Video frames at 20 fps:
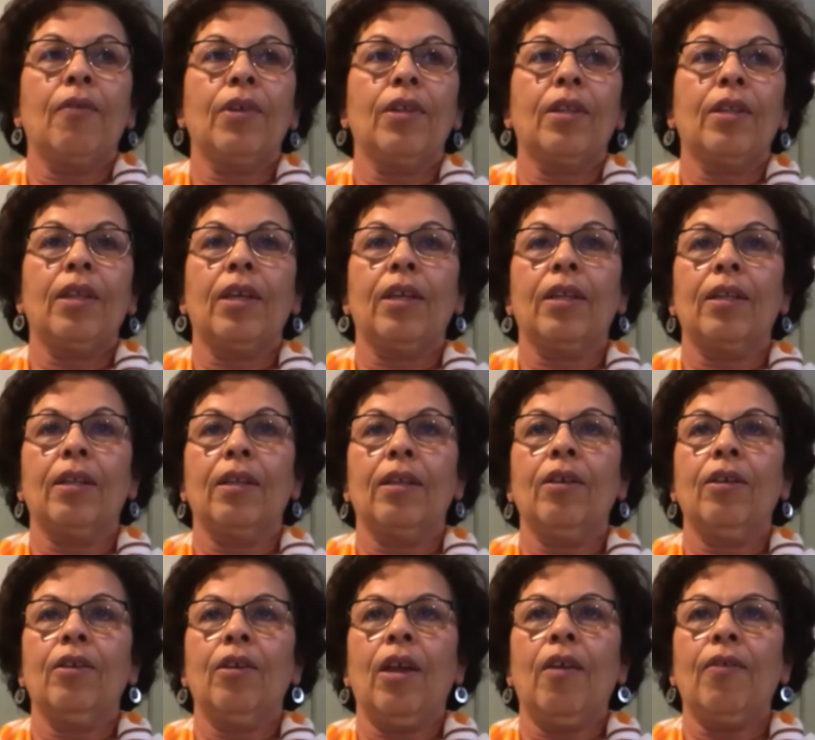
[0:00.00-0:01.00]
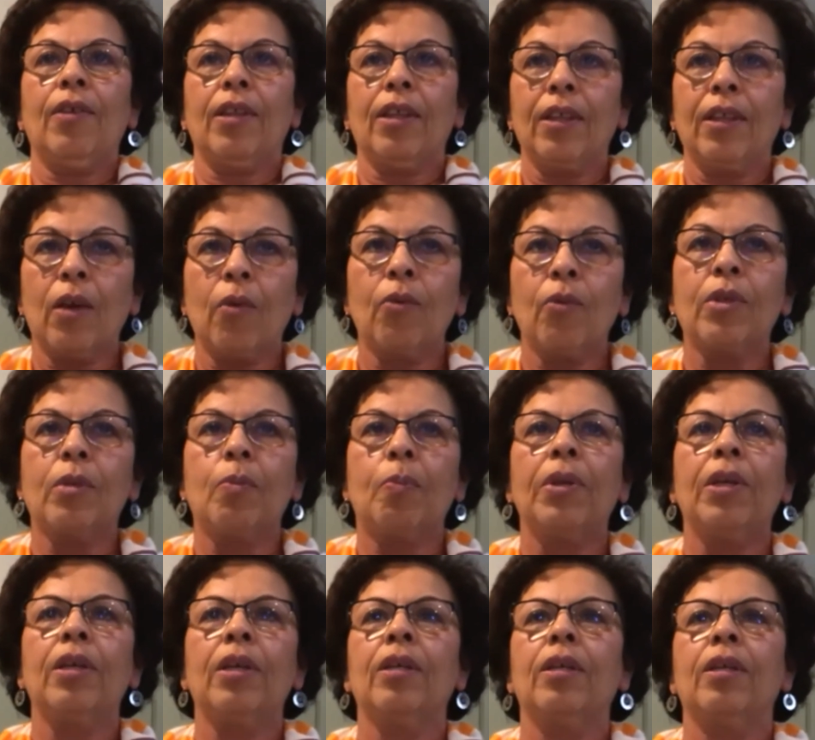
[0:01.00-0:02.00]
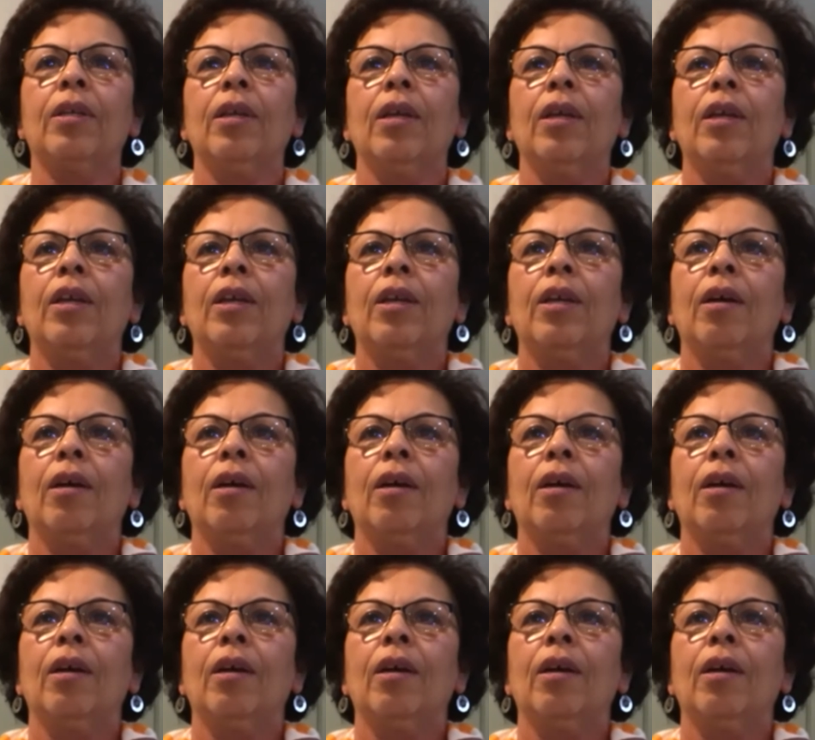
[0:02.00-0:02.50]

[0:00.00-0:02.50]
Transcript: everything that was being